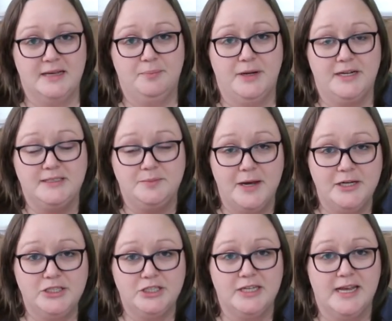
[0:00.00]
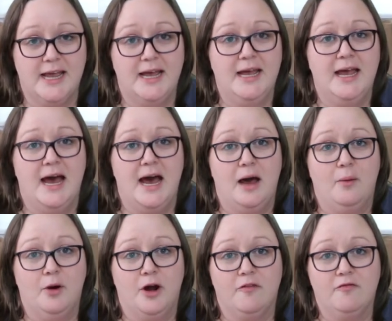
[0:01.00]
eh, but especially
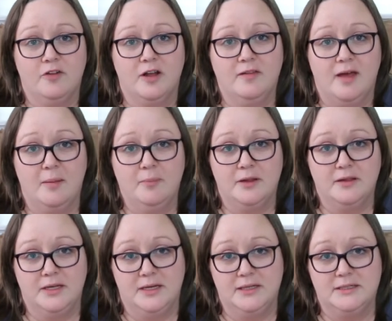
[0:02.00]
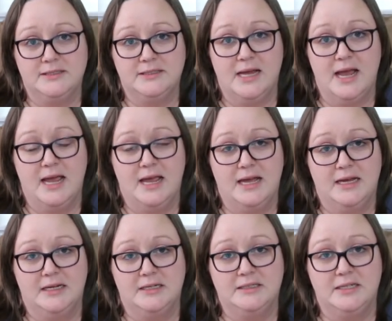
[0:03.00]
our frontline police
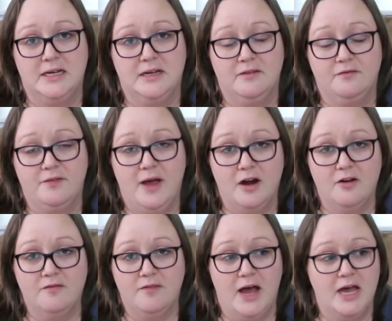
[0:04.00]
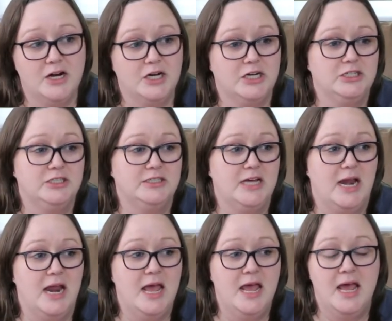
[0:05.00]
and firefighters and